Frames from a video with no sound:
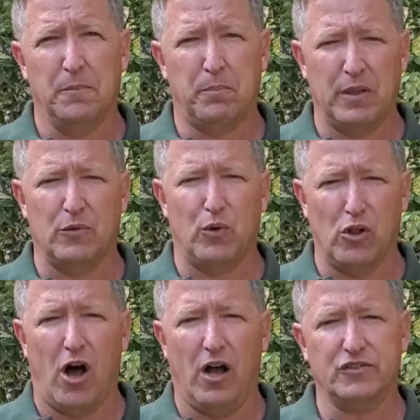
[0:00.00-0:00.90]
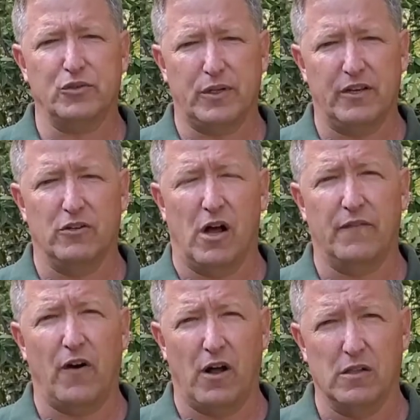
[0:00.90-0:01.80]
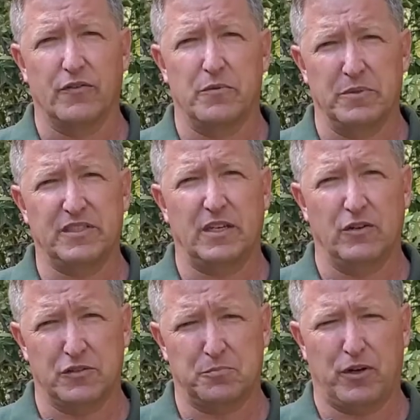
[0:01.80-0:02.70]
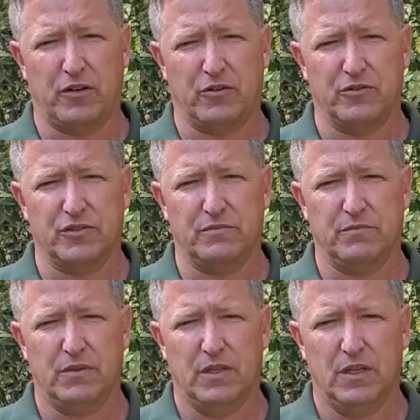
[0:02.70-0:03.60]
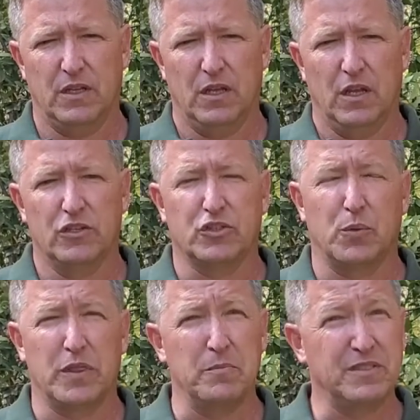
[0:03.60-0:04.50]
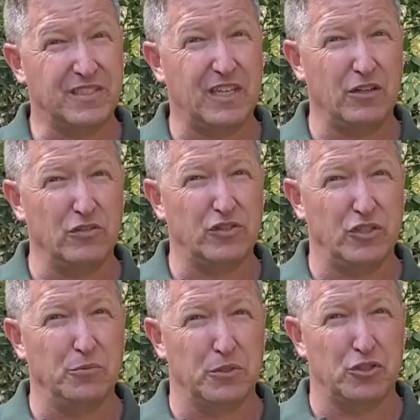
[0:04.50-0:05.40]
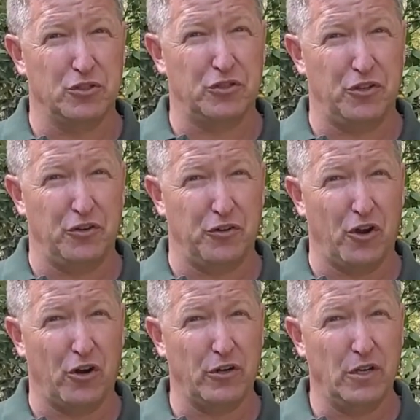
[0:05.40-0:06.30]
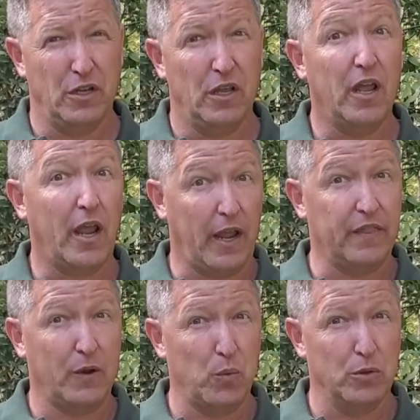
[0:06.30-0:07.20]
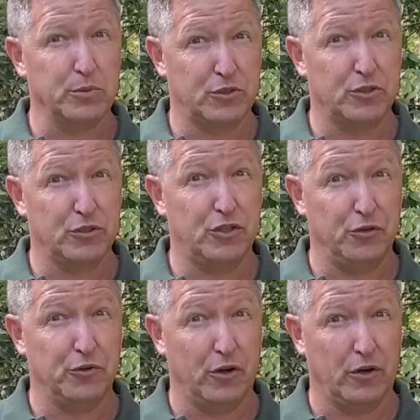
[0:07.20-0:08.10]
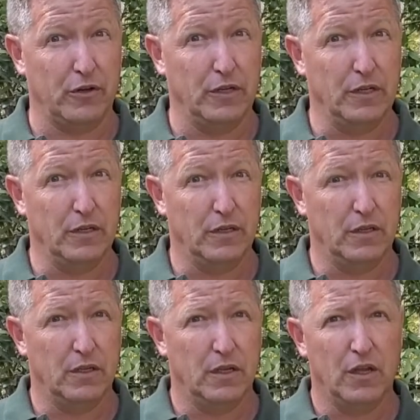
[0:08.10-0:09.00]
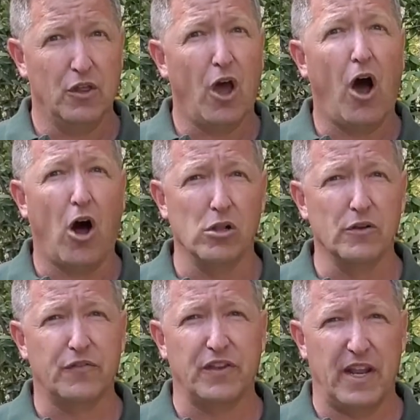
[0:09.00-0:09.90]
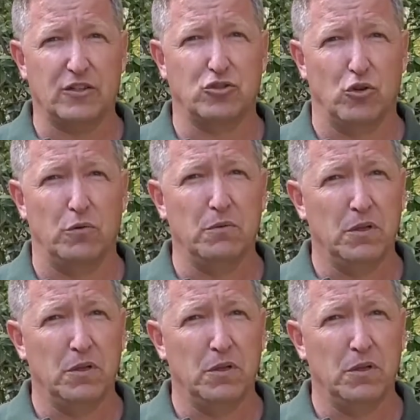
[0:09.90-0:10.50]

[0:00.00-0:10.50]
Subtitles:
but it will also kill off all of the mosquitoes' predators. So when the mosquitoes do return to your yard, and they will return to your yard, all of the natural